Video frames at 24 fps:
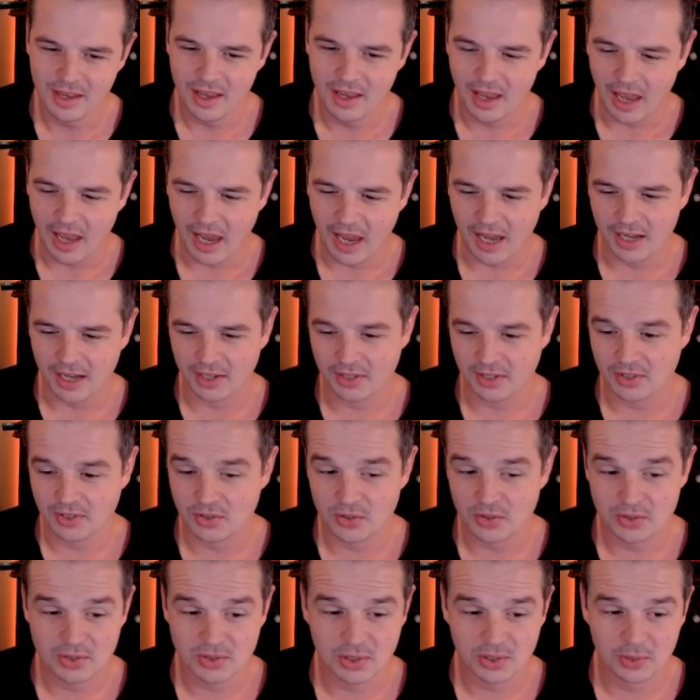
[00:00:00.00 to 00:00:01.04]
And it can
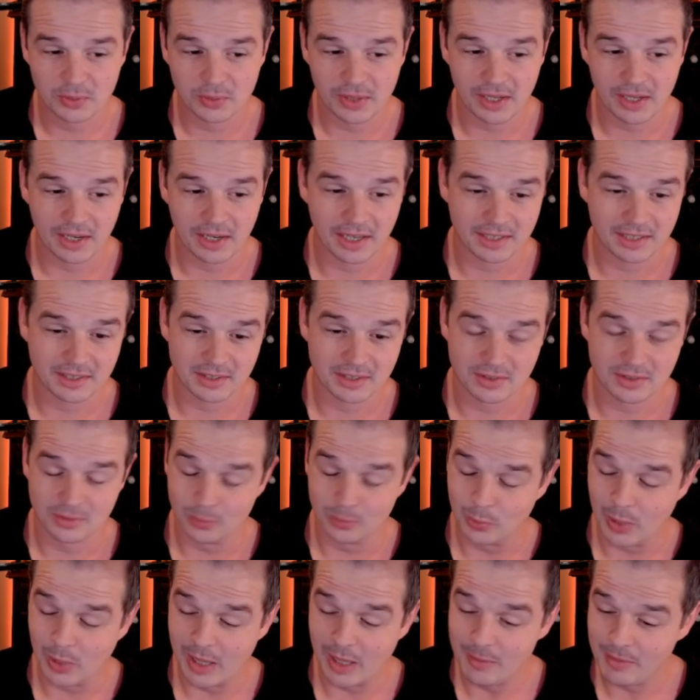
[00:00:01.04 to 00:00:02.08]
do so without access to
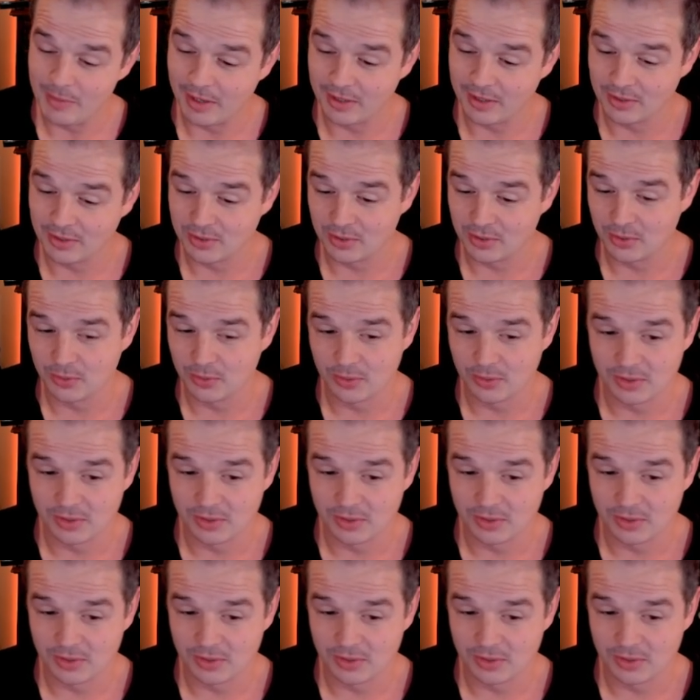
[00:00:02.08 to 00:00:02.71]
white mana too,